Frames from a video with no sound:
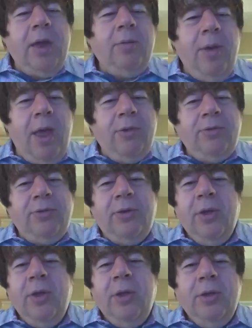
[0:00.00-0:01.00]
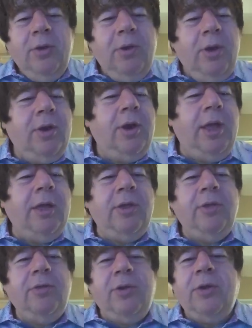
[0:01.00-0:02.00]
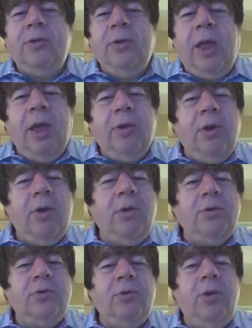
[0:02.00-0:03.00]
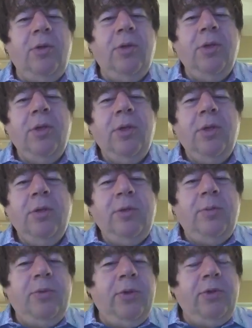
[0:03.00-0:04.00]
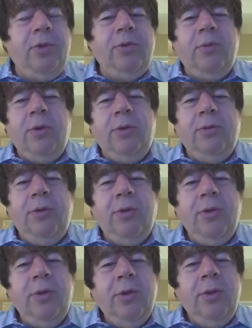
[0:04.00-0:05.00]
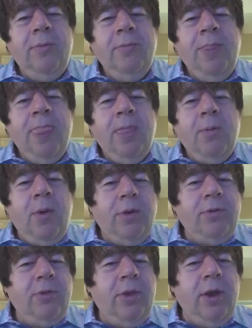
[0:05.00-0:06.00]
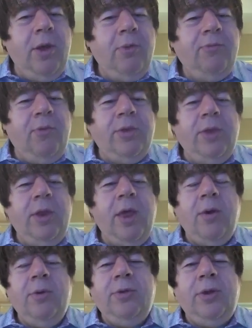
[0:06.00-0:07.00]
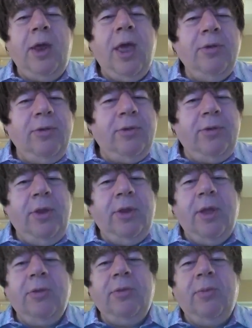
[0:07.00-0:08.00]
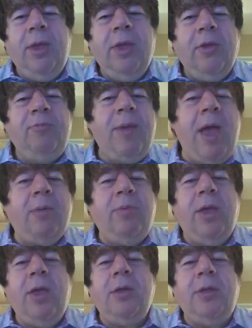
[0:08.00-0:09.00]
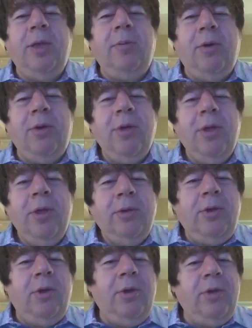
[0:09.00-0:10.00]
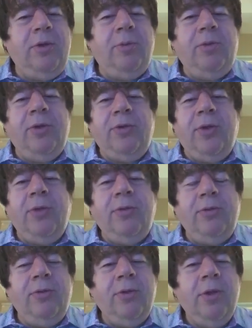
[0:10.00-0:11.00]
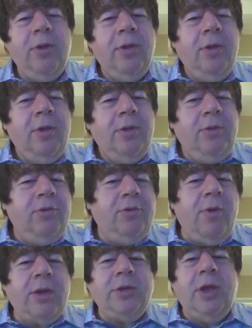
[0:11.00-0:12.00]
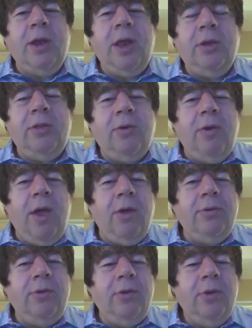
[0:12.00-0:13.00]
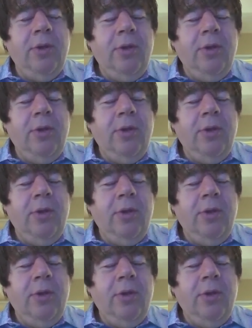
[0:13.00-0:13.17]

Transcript: At best, you're in an 18th century agricultural subsistence world where it's, you know, 14 hours a day, 16 days a week of backbreaking labor to earn a subsistence, you know, scratching it out of the ground,